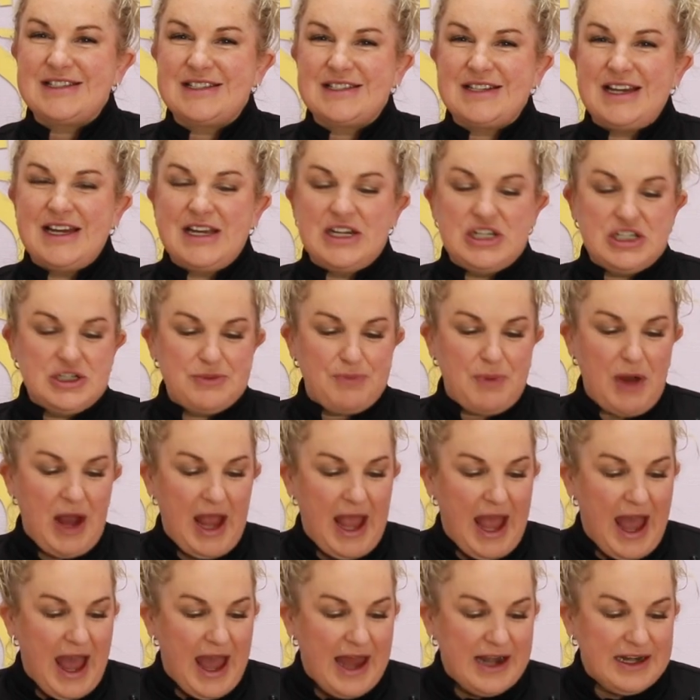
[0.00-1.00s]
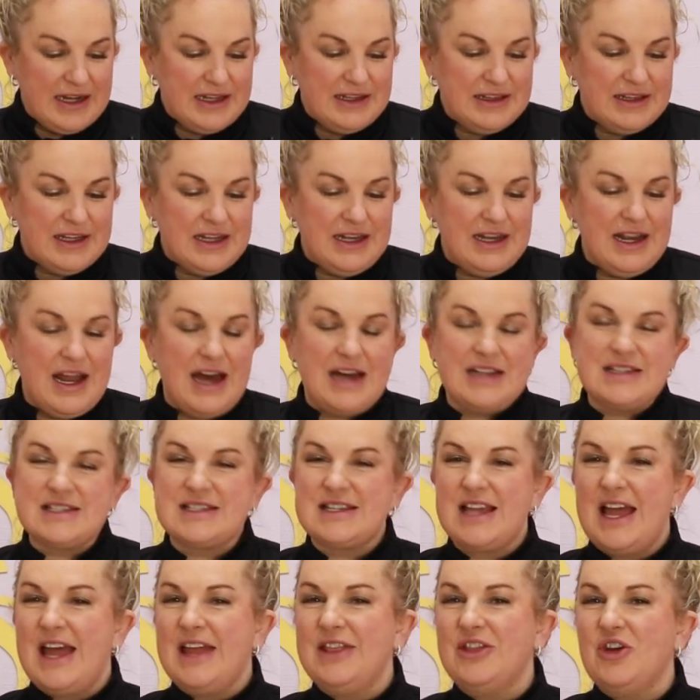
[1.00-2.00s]
stage by adding the nuts
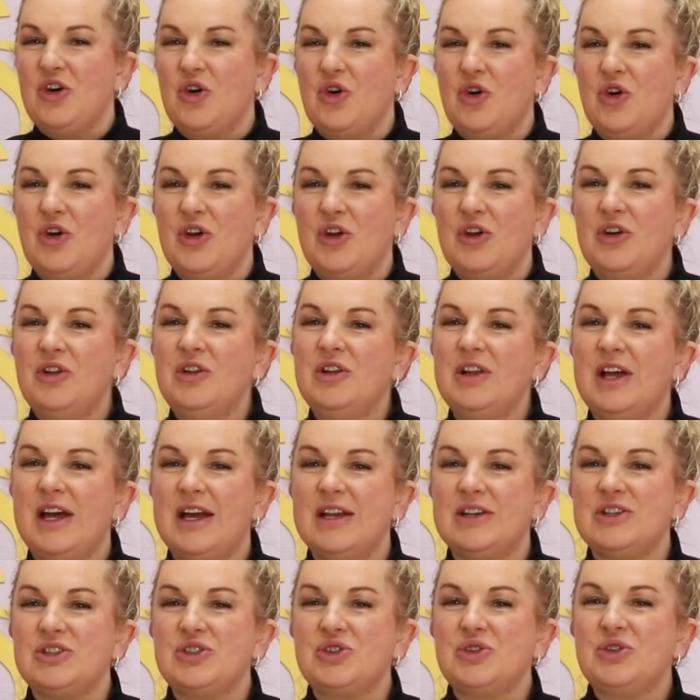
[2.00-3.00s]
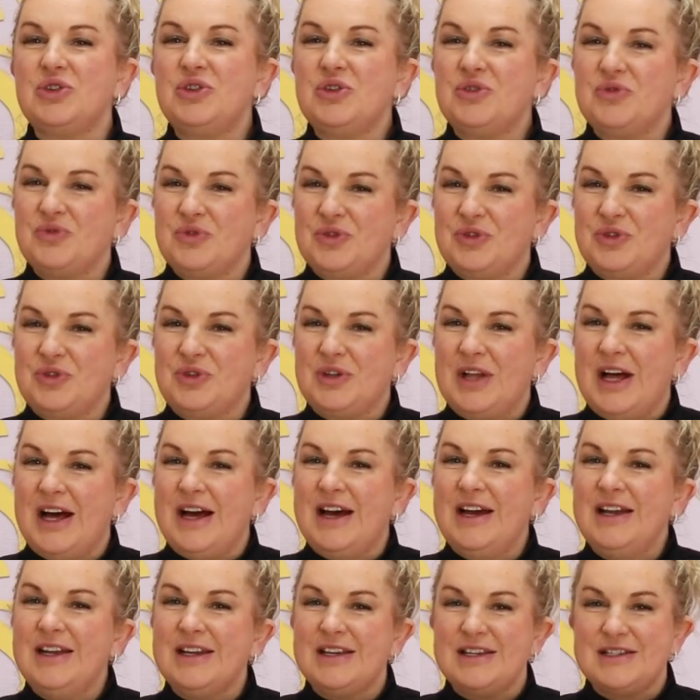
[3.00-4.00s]
and the oil until your
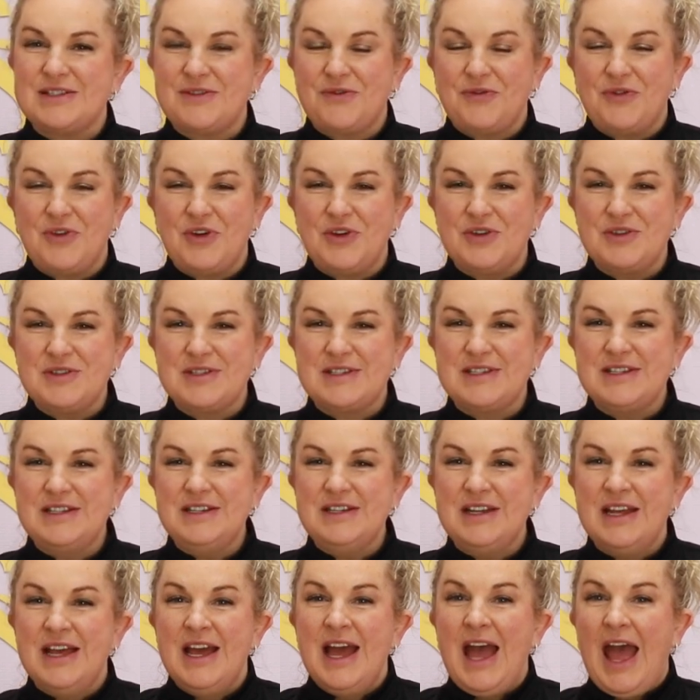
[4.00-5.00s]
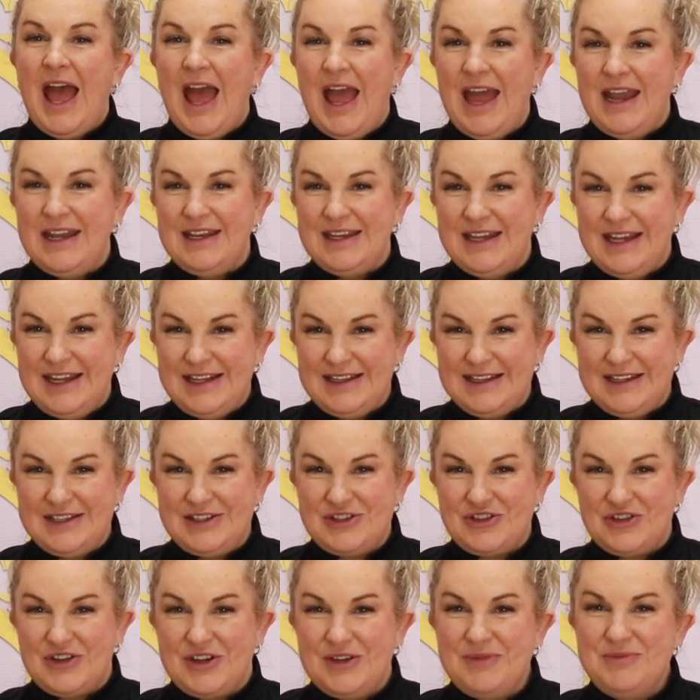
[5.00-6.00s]
roulade is frozen and neatly
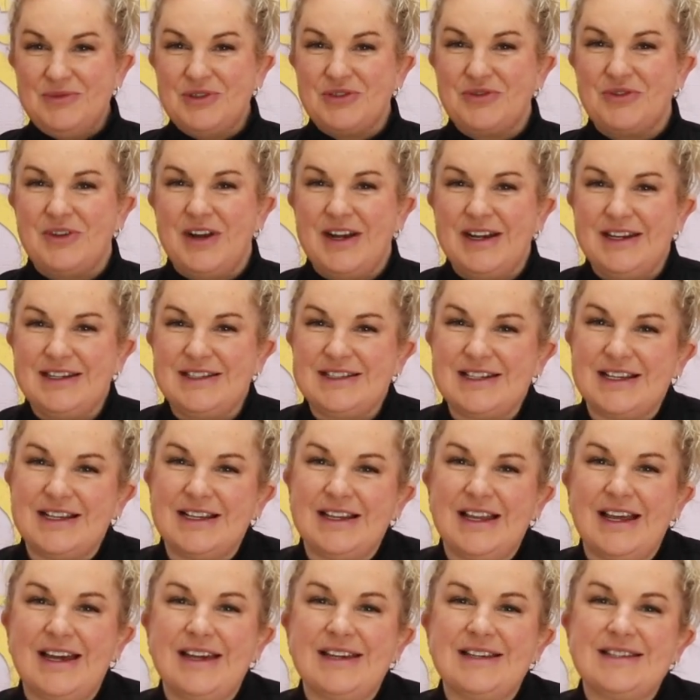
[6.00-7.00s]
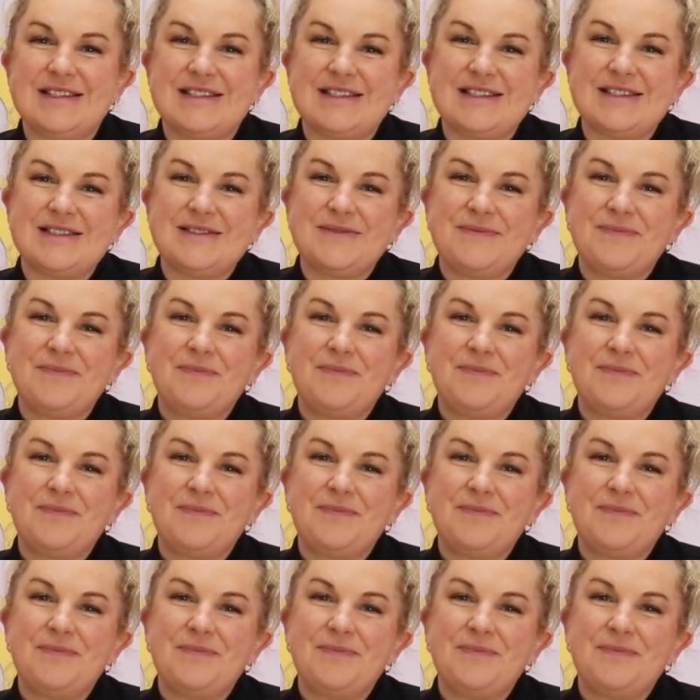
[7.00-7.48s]
trimmed, ready to glaze.